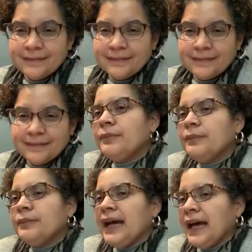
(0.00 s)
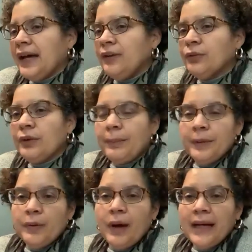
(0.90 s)
Yeah, I grew up in
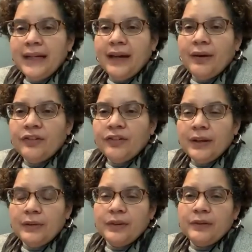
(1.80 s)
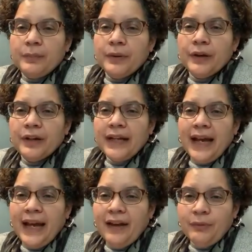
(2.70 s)
Milwaukee. I actually was born
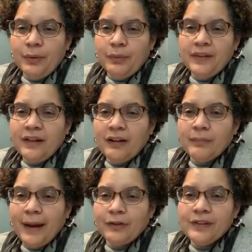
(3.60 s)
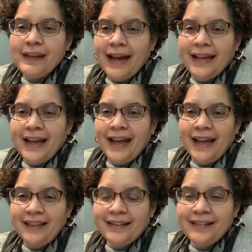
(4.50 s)
at what was called Mount Sinai
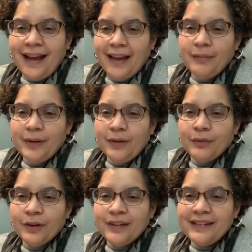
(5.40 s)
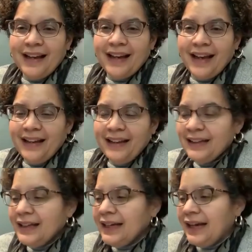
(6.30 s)
at the time, but Aurora Sinai.
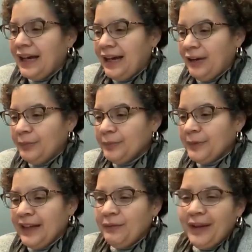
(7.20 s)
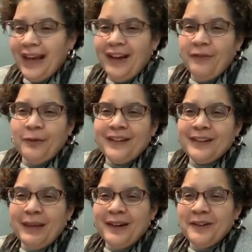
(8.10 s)
And when I was a
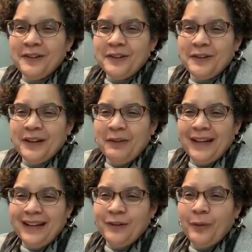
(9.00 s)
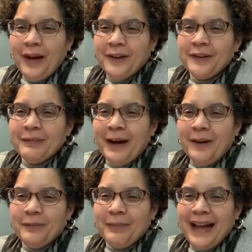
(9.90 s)
medical student, I went and inquired
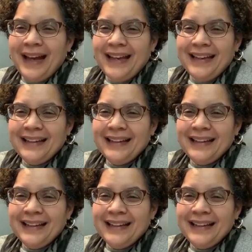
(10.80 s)
about my